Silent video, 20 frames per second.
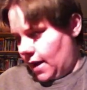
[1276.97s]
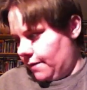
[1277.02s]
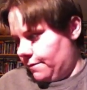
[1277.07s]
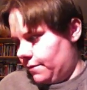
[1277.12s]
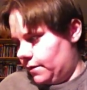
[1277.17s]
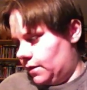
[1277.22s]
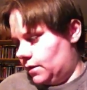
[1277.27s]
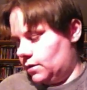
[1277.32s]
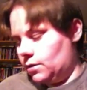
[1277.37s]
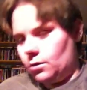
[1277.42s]

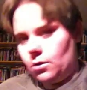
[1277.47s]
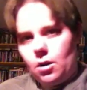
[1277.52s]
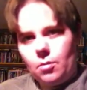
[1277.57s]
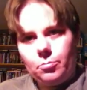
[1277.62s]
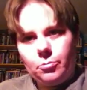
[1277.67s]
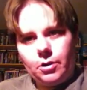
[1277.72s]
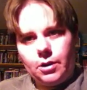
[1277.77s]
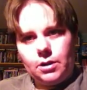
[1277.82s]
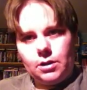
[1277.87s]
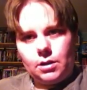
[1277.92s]
half of these are
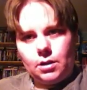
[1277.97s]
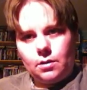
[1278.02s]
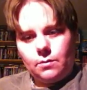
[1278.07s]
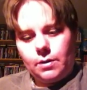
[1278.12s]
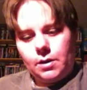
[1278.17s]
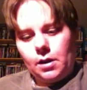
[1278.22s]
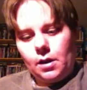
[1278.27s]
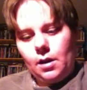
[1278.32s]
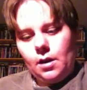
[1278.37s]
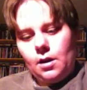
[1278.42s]
upgrades
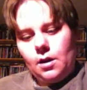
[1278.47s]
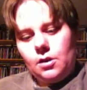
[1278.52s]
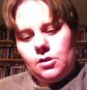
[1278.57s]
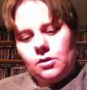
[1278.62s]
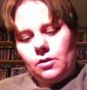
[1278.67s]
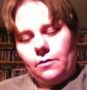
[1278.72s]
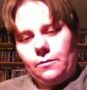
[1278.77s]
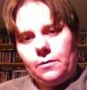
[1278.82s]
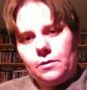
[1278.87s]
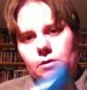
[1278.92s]
anyway.
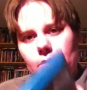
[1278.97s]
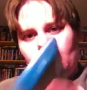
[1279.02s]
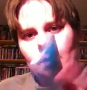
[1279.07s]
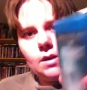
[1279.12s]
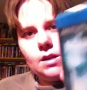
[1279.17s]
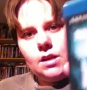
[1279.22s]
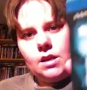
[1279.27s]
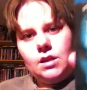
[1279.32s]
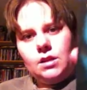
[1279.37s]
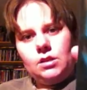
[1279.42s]
The first
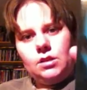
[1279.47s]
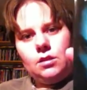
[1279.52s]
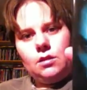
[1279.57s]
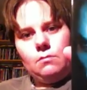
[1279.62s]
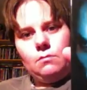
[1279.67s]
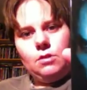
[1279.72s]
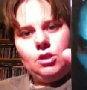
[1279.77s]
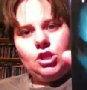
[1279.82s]
one is The